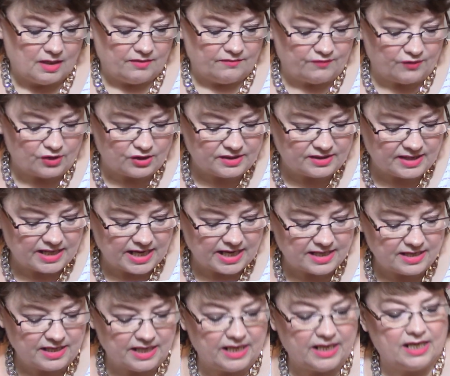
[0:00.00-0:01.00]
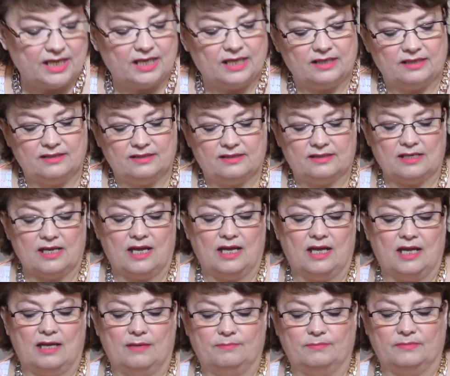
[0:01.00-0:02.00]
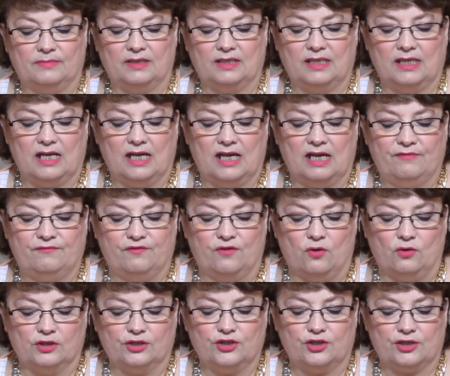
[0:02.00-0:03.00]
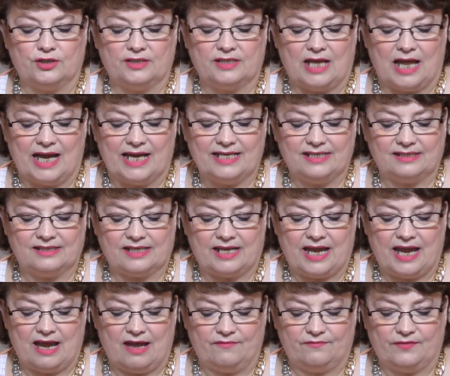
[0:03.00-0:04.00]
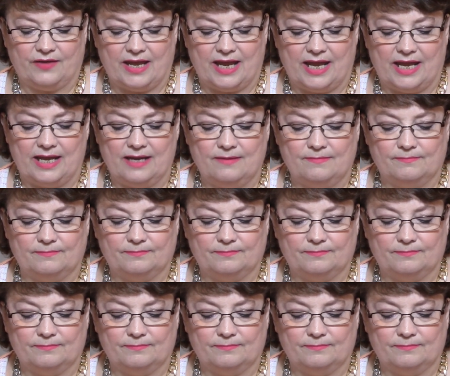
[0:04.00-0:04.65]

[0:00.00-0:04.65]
First thing is um, a Folgers Ice Cafe.